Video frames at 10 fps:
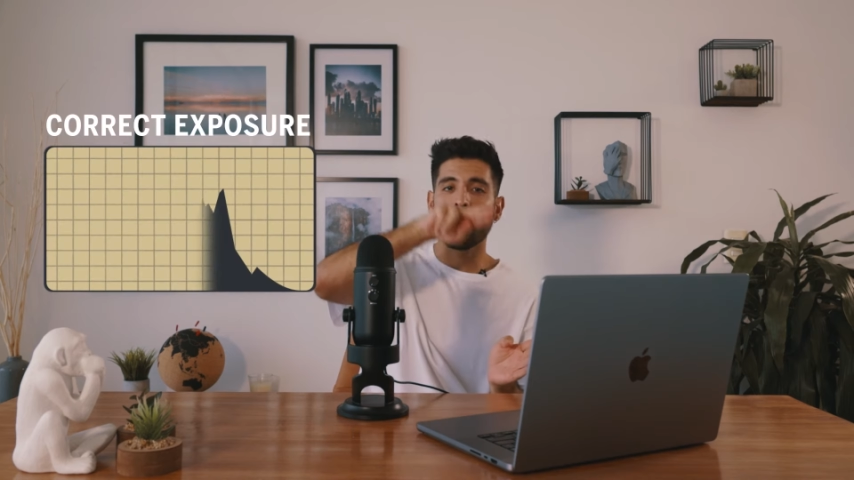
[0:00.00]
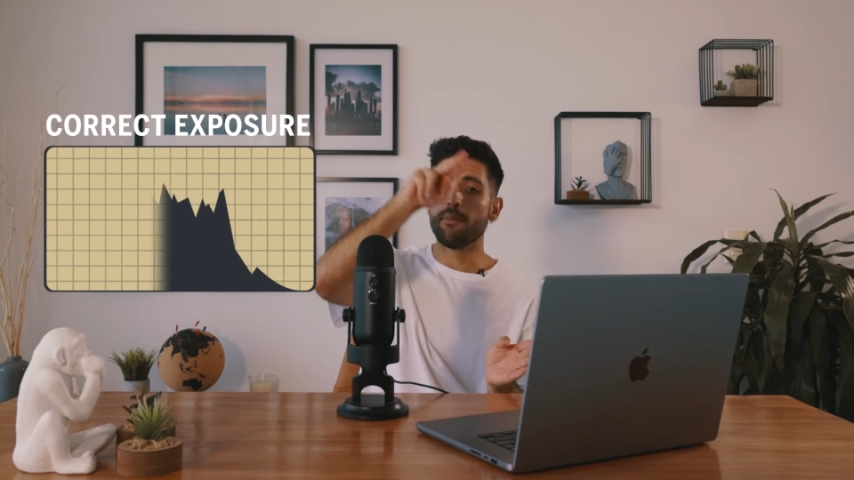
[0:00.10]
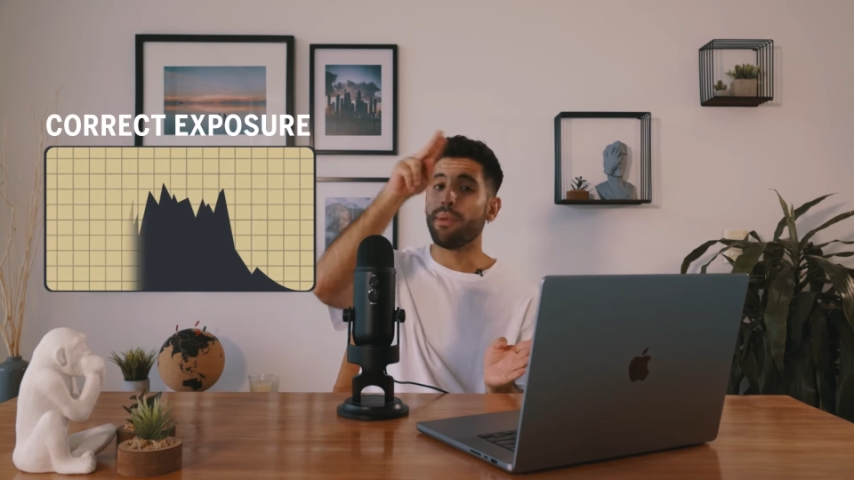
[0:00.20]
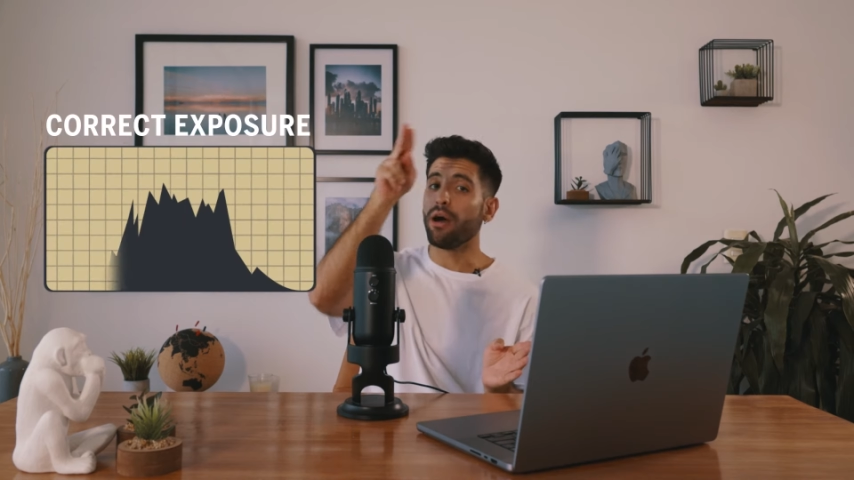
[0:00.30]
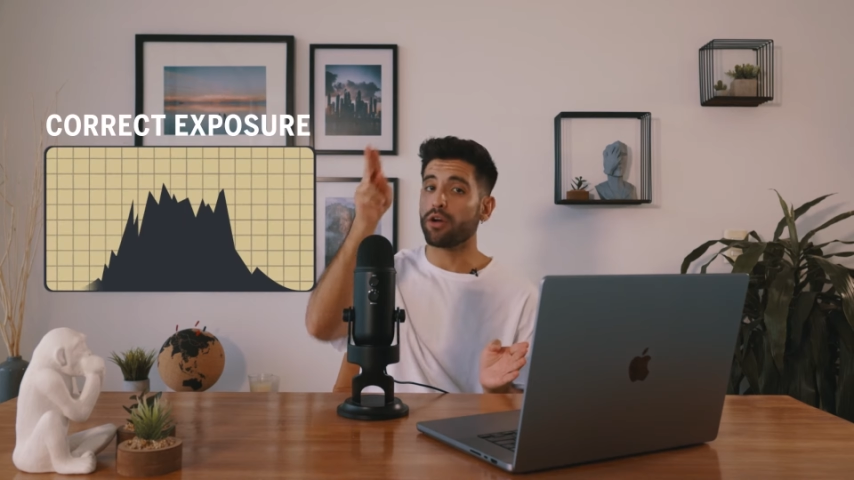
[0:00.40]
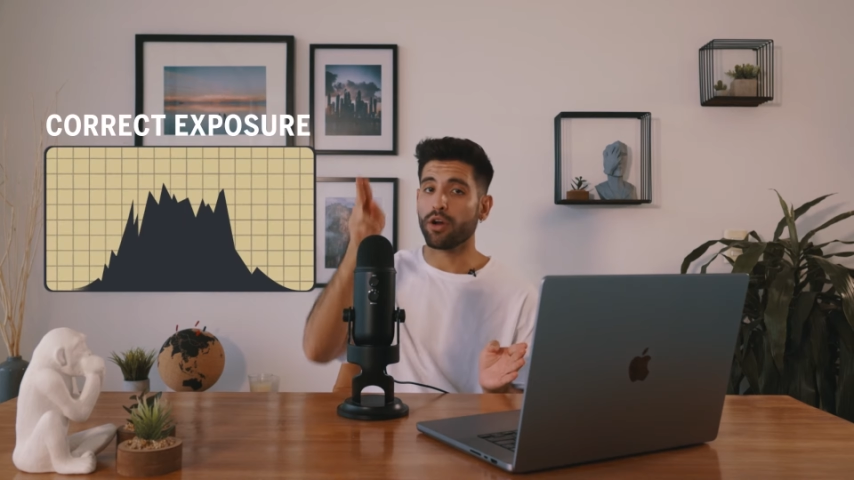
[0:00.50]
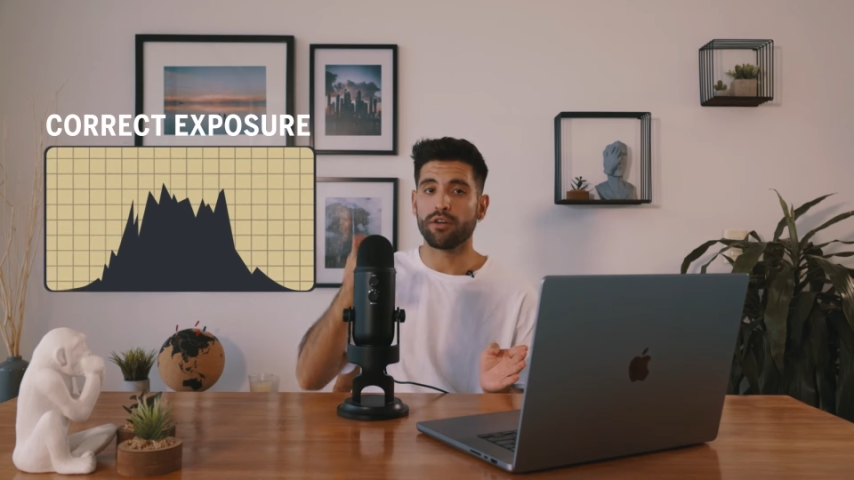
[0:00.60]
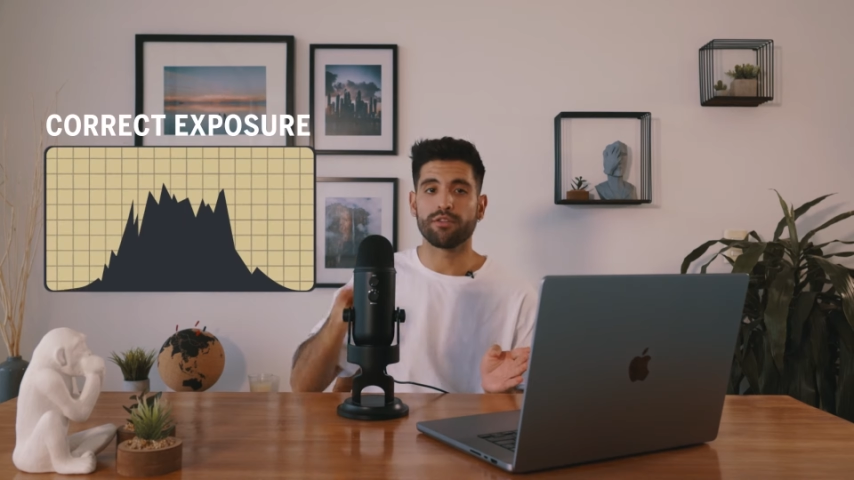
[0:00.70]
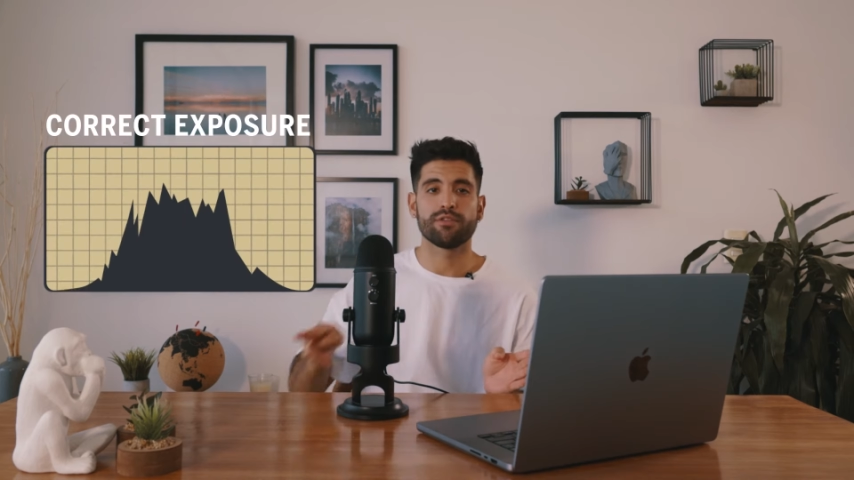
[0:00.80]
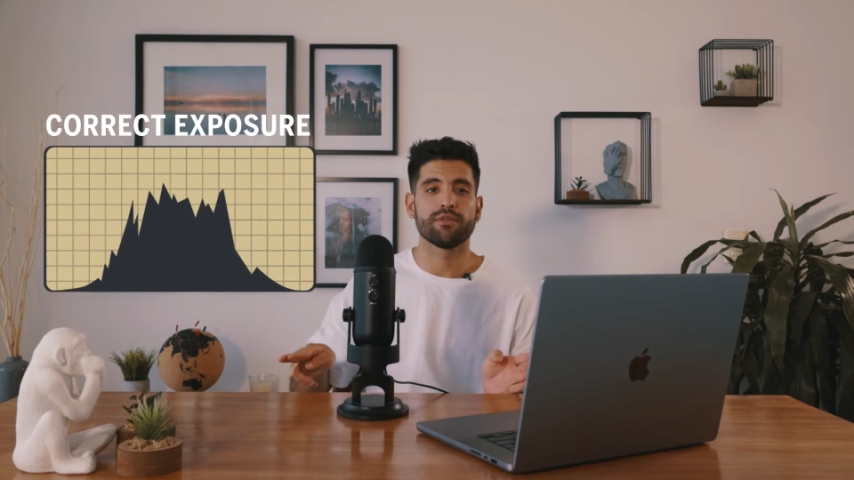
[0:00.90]
a bell
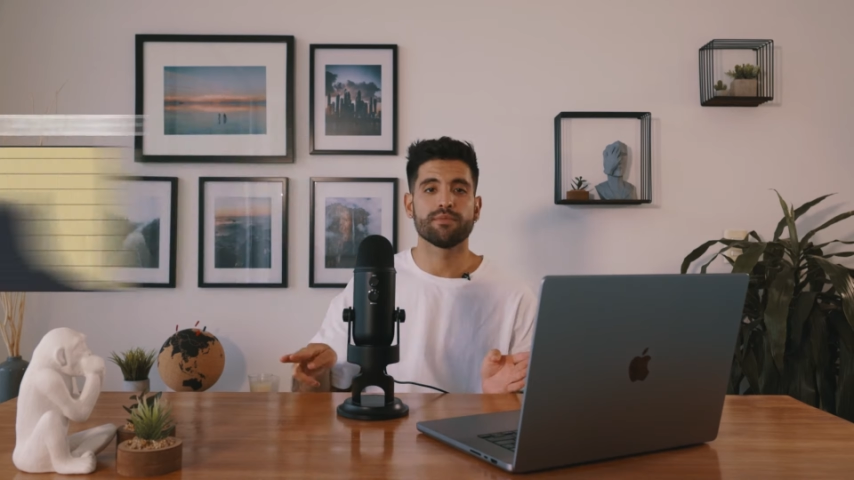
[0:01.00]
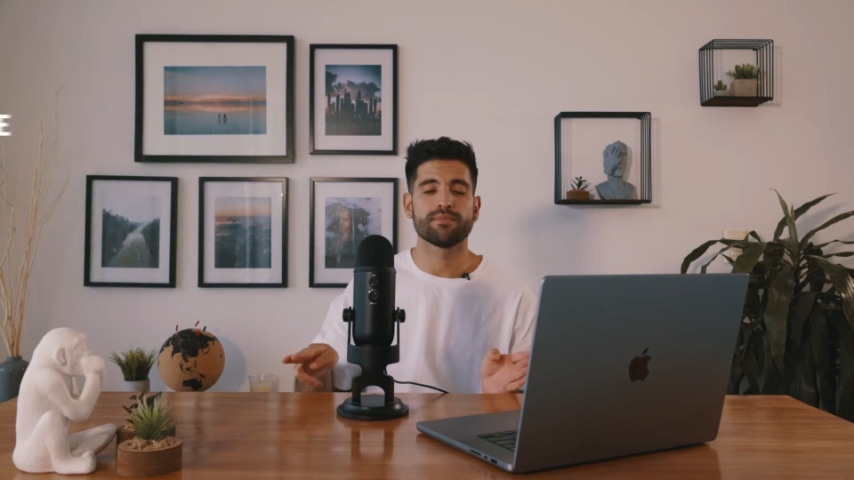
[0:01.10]
curve.